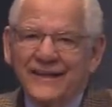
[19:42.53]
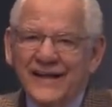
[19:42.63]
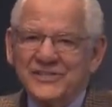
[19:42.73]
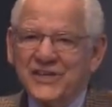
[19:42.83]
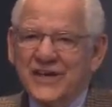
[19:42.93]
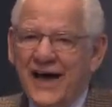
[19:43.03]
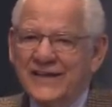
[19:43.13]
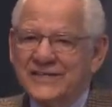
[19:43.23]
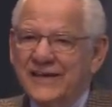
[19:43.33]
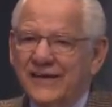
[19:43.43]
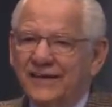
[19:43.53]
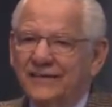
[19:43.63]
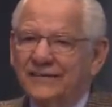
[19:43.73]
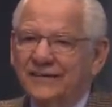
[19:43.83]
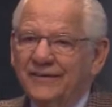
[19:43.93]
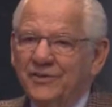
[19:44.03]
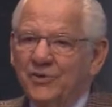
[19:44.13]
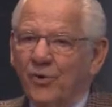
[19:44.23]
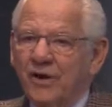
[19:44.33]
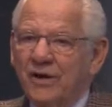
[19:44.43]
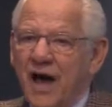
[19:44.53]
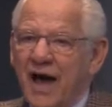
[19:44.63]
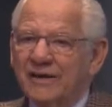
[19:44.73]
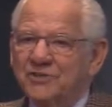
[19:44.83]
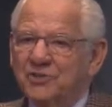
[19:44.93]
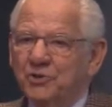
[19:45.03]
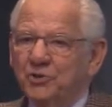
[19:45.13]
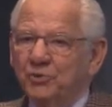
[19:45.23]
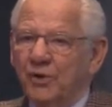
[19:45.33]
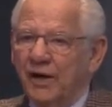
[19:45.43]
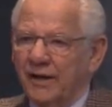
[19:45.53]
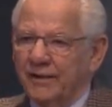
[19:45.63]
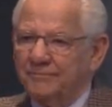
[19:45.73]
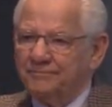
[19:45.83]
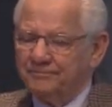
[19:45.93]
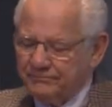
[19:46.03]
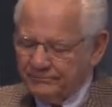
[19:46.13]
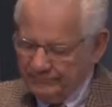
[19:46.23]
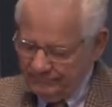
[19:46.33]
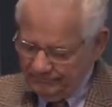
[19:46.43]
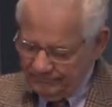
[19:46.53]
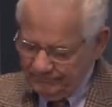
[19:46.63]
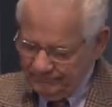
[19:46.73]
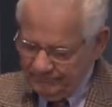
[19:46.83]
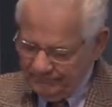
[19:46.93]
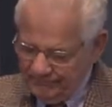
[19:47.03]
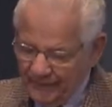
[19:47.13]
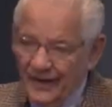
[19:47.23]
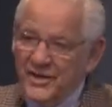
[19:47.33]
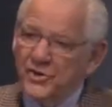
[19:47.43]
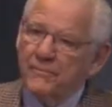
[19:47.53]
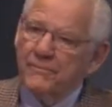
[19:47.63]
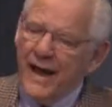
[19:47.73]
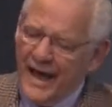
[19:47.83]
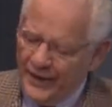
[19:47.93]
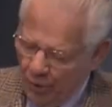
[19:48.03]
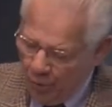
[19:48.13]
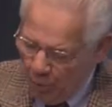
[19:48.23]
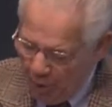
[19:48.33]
that's the idea, you are not to um, let your mind